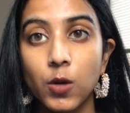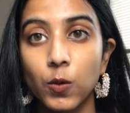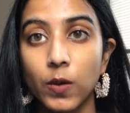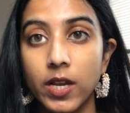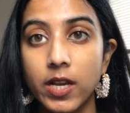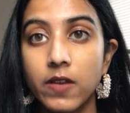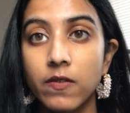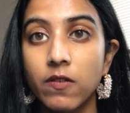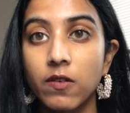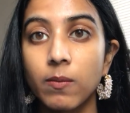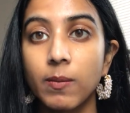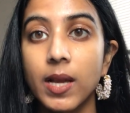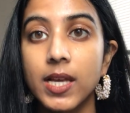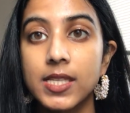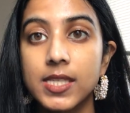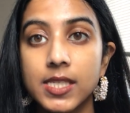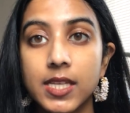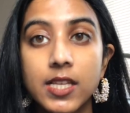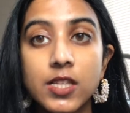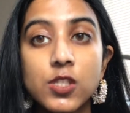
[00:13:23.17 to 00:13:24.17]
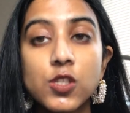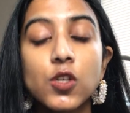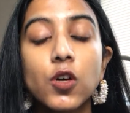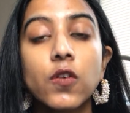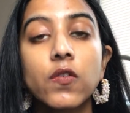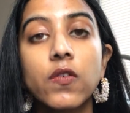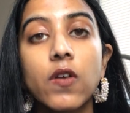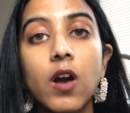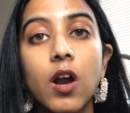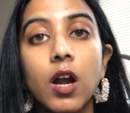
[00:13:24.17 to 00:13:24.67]
great for my skin so
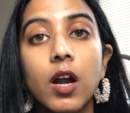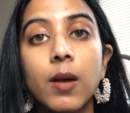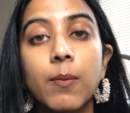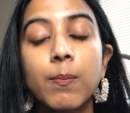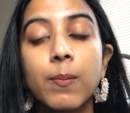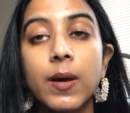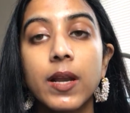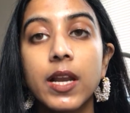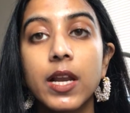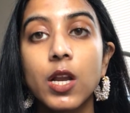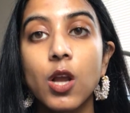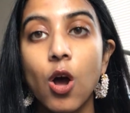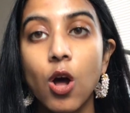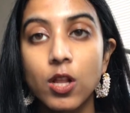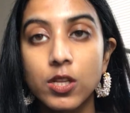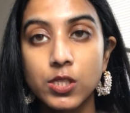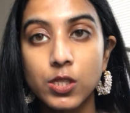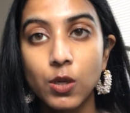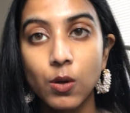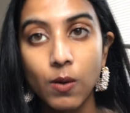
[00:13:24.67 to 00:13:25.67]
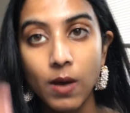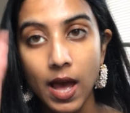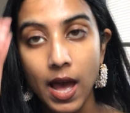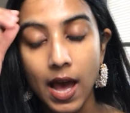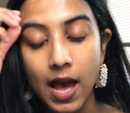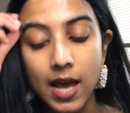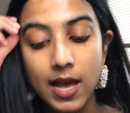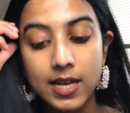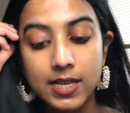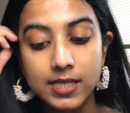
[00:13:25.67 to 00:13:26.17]
far, but it also
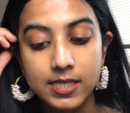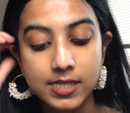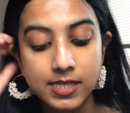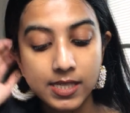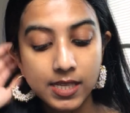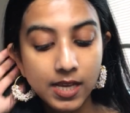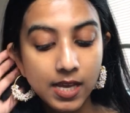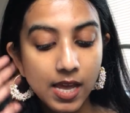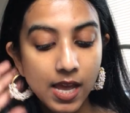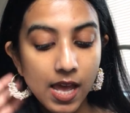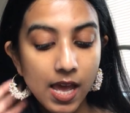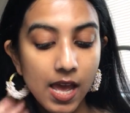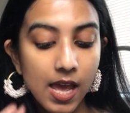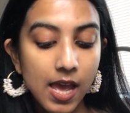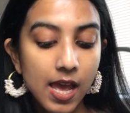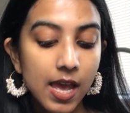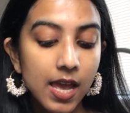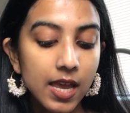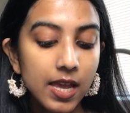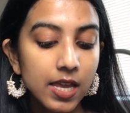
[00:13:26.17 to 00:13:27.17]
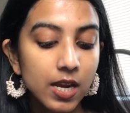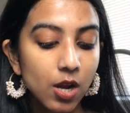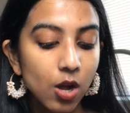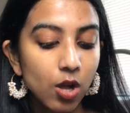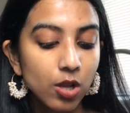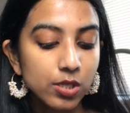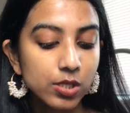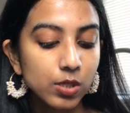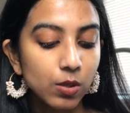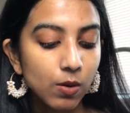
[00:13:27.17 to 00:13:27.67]
has
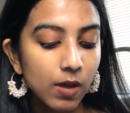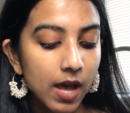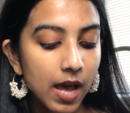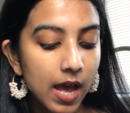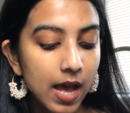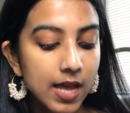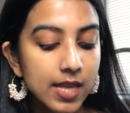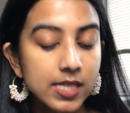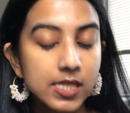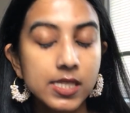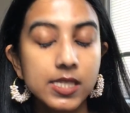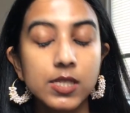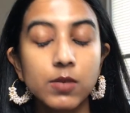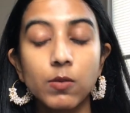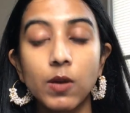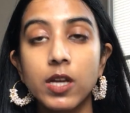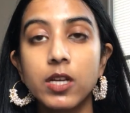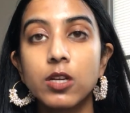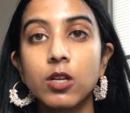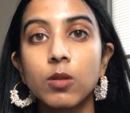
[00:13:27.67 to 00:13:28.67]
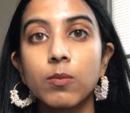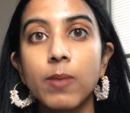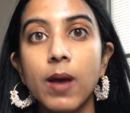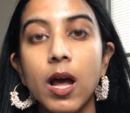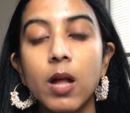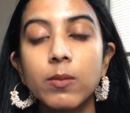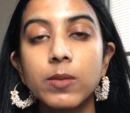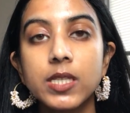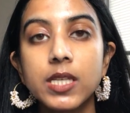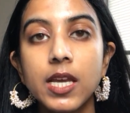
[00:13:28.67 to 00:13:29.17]
retinol
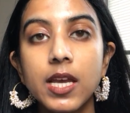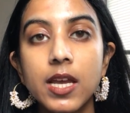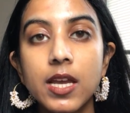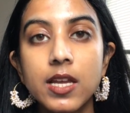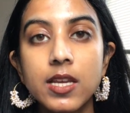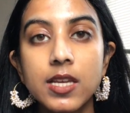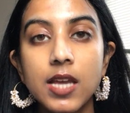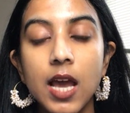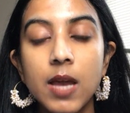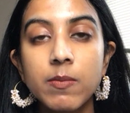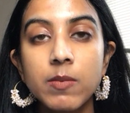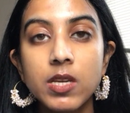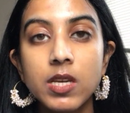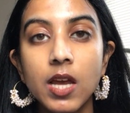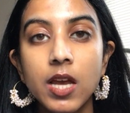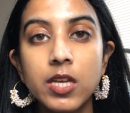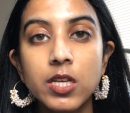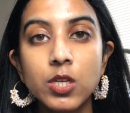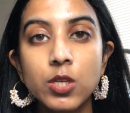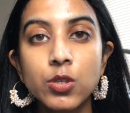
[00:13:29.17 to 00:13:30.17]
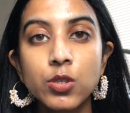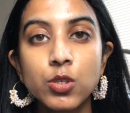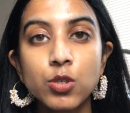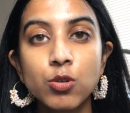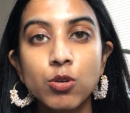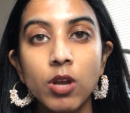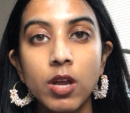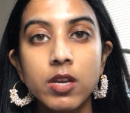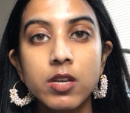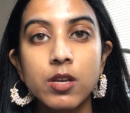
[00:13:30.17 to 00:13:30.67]
palmitate. I mean, I use
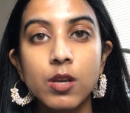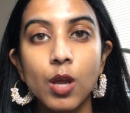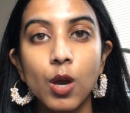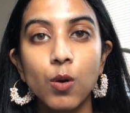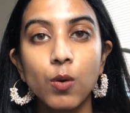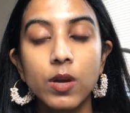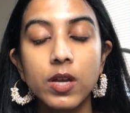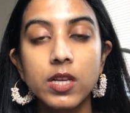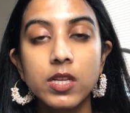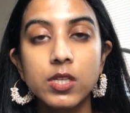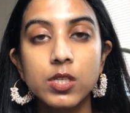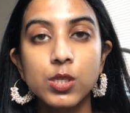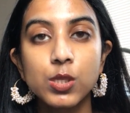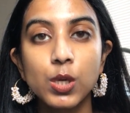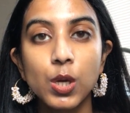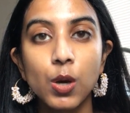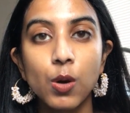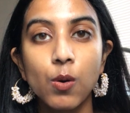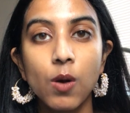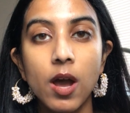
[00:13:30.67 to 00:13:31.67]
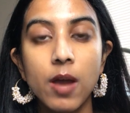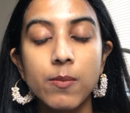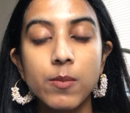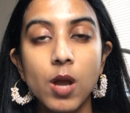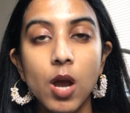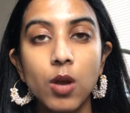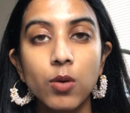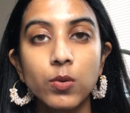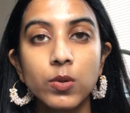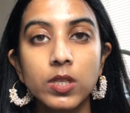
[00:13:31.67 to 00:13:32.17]
tretinoin, so I'm
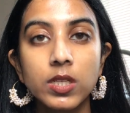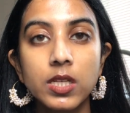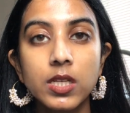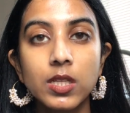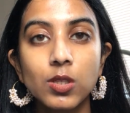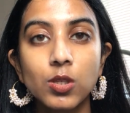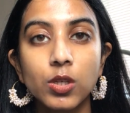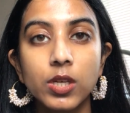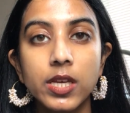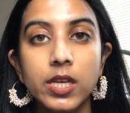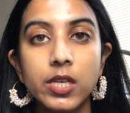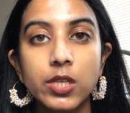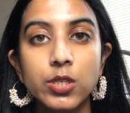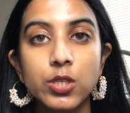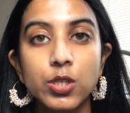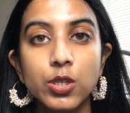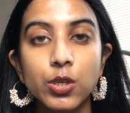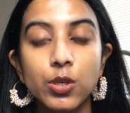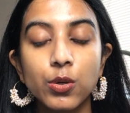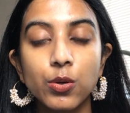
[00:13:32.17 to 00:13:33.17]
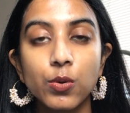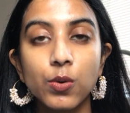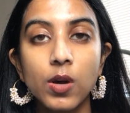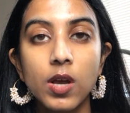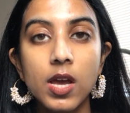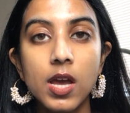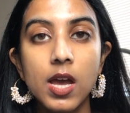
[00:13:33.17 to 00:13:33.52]
not really looking to